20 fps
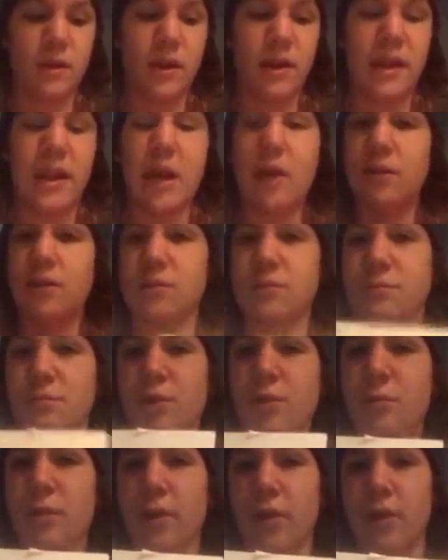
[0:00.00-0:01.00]
And now it has a
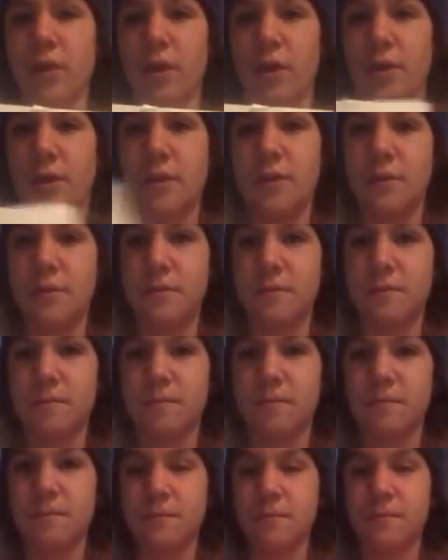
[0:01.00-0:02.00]
blue mark on it.
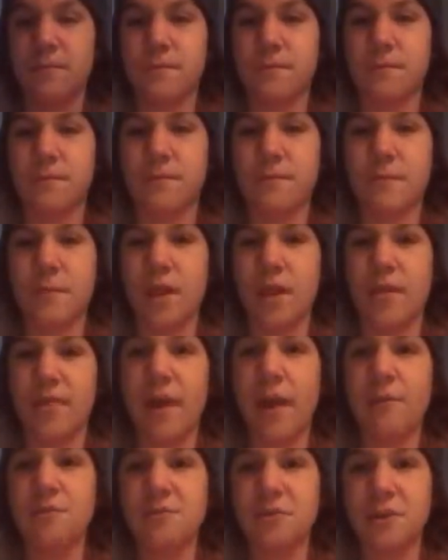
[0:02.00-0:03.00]

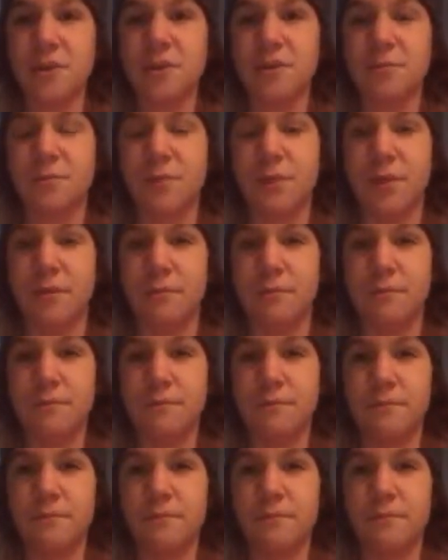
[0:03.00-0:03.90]
That was our discipline.